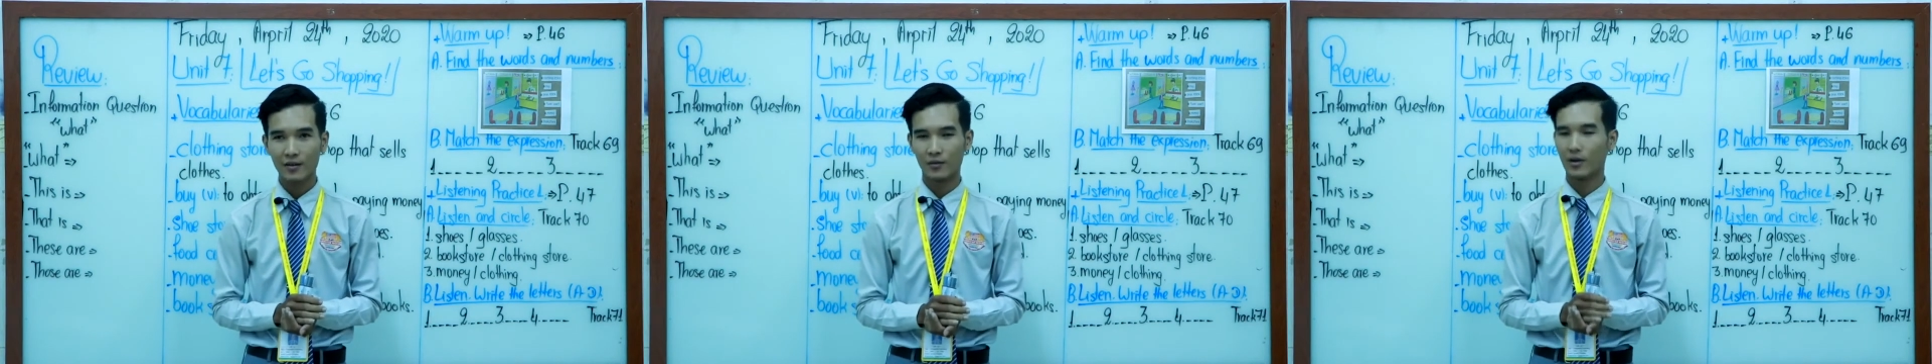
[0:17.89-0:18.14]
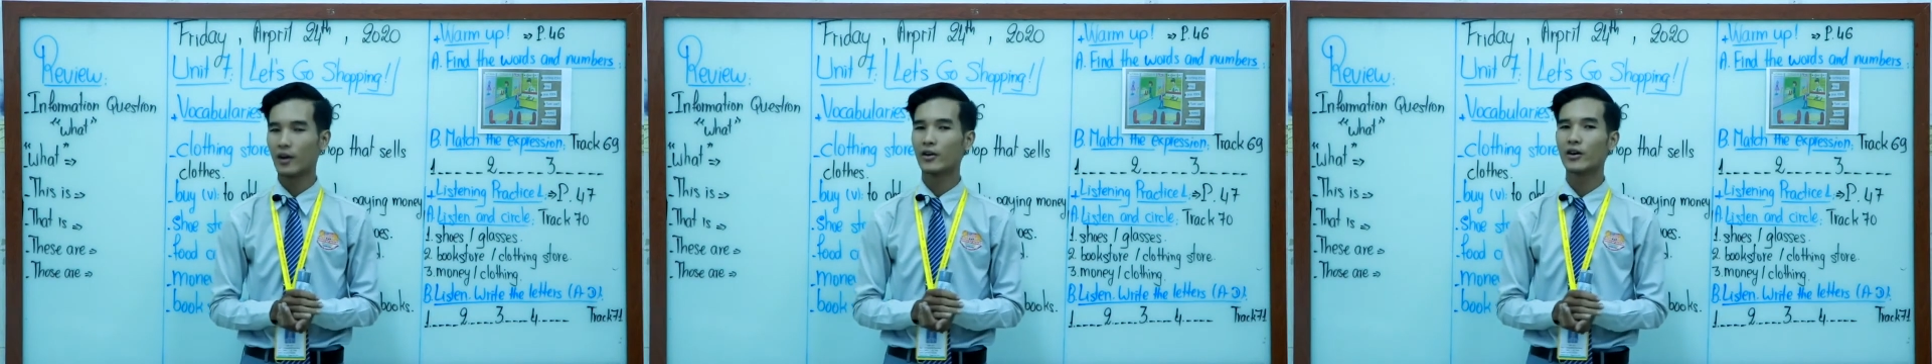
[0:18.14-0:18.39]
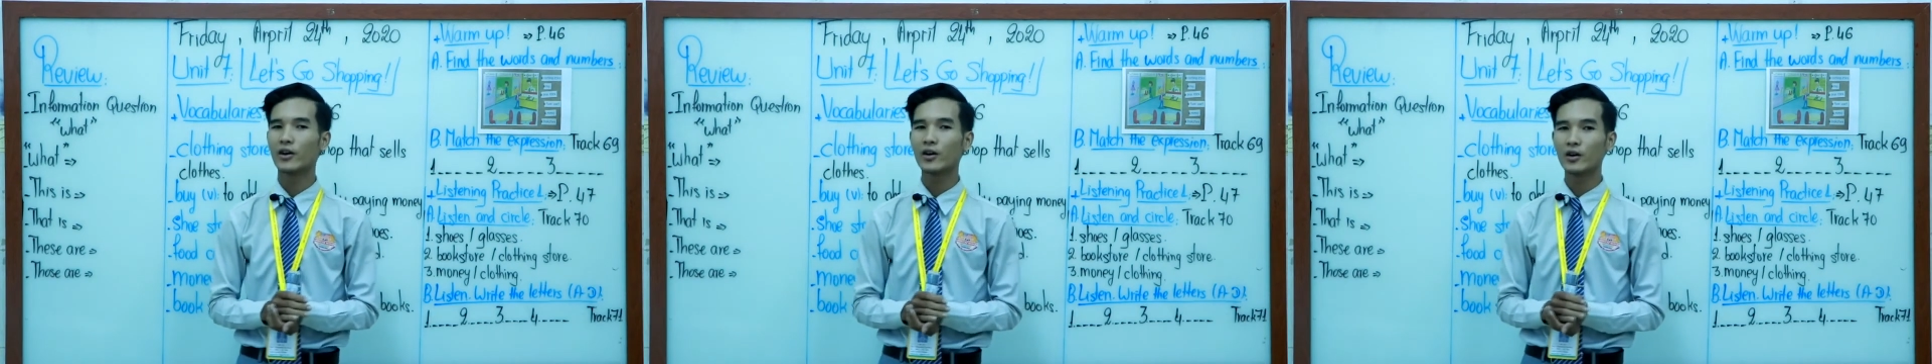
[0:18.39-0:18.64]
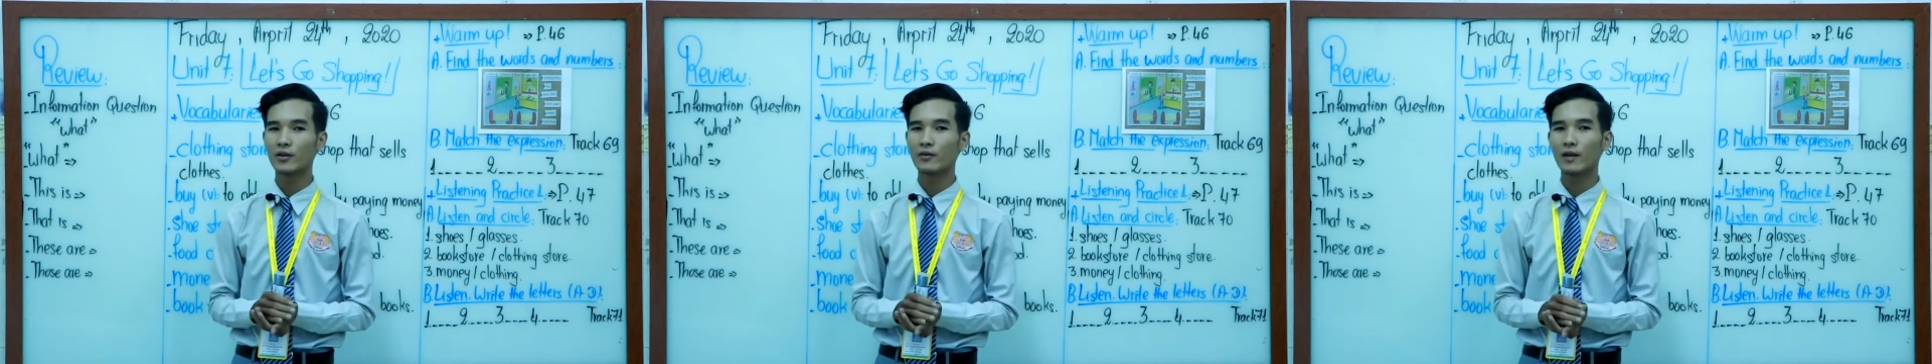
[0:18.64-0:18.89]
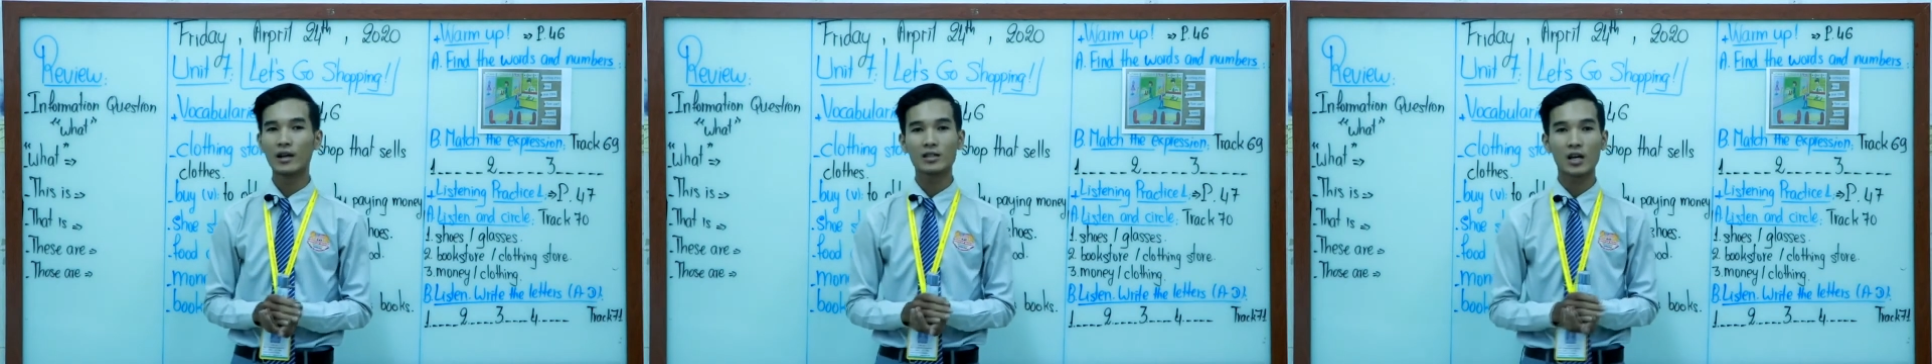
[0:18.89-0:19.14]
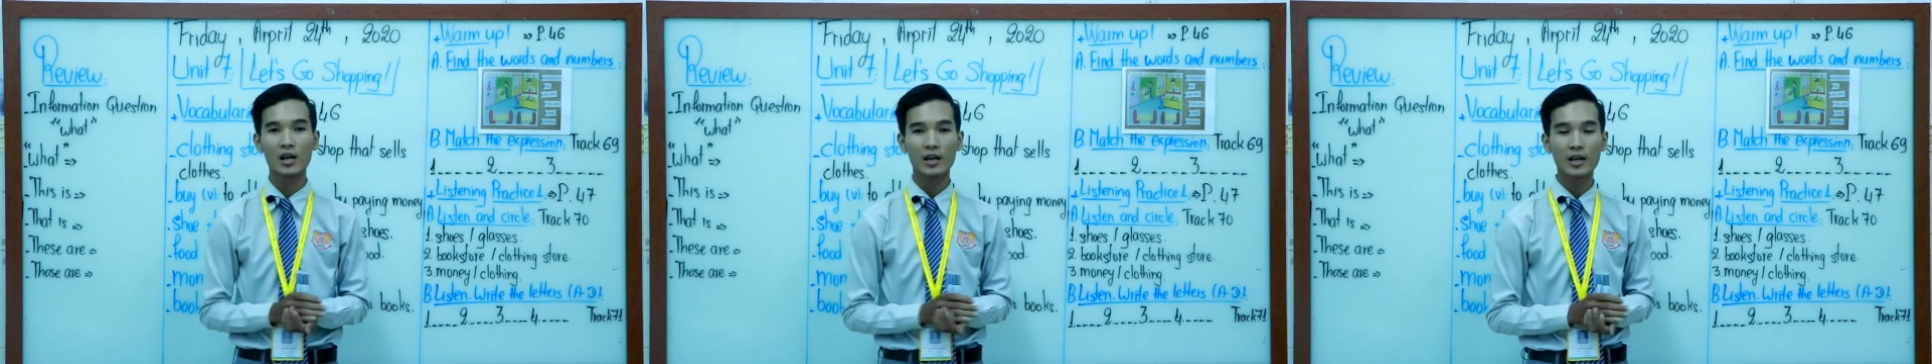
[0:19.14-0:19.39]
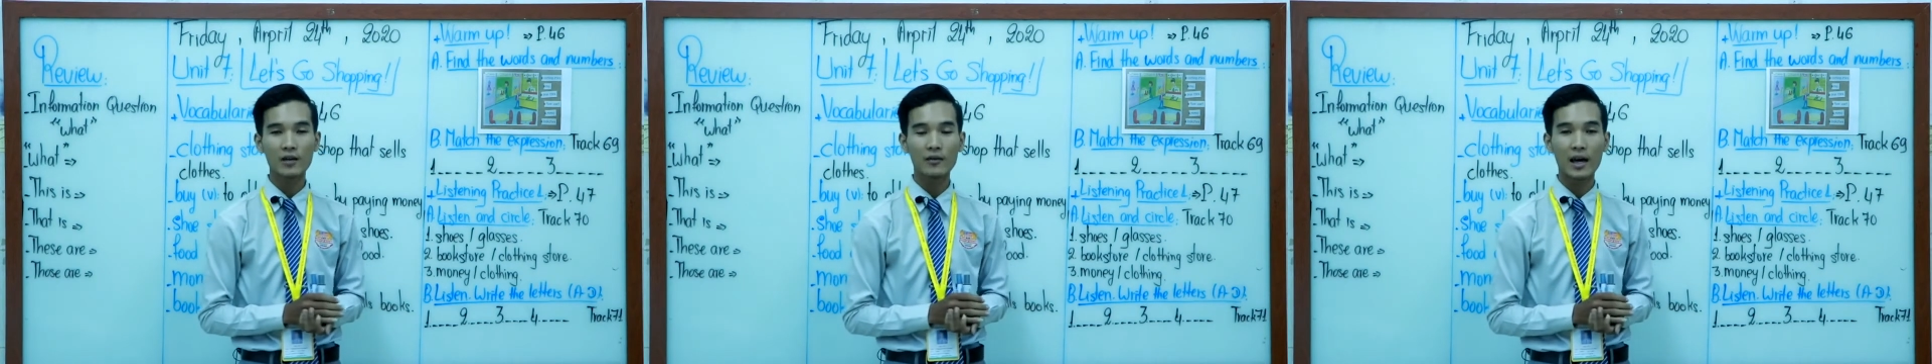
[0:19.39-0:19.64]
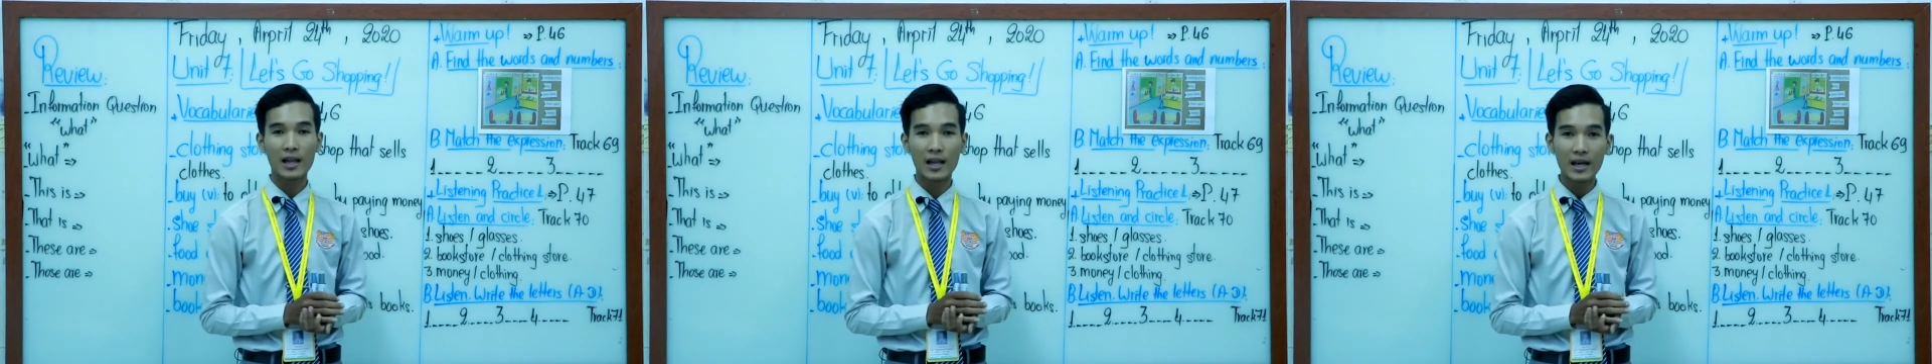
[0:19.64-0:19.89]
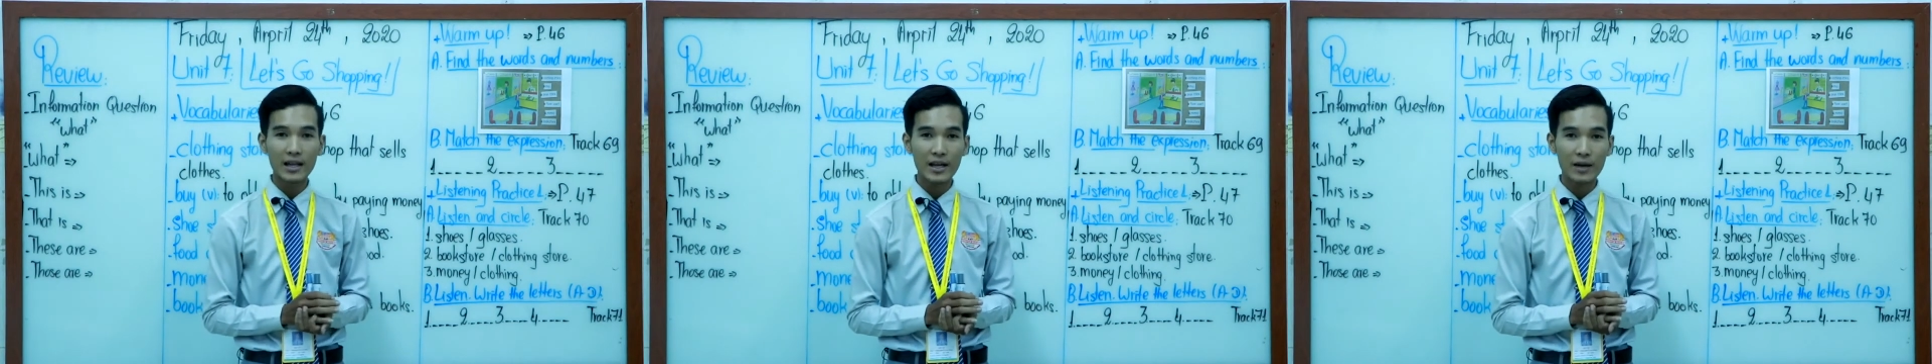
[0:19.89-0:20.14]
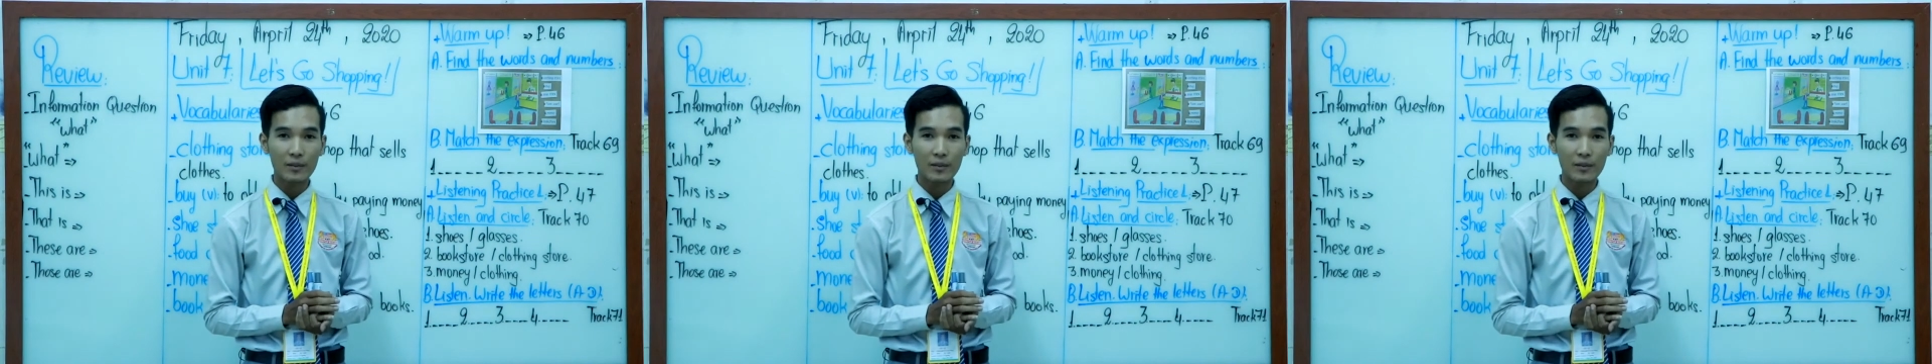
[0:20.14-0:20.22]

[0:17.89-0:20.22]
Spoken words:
Very good, we are learning